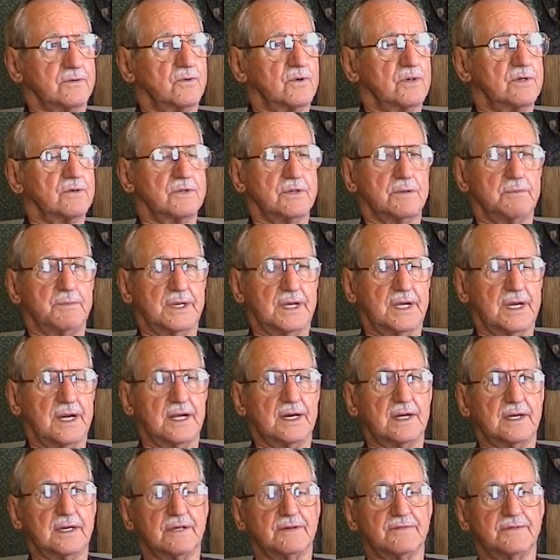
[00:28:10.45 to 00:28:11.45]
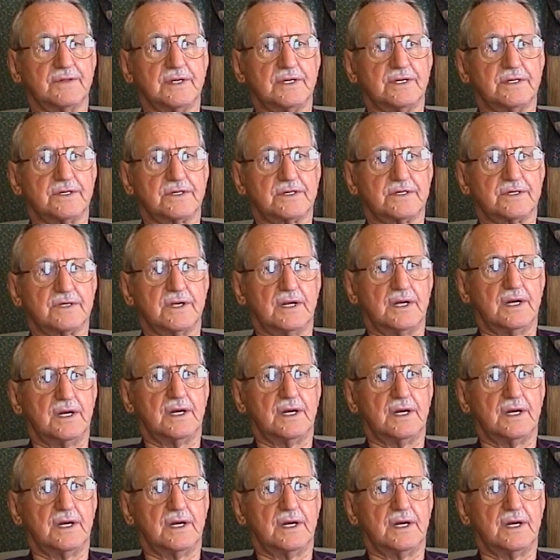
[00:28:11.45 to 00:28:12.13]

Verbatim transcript: We were the beginning of these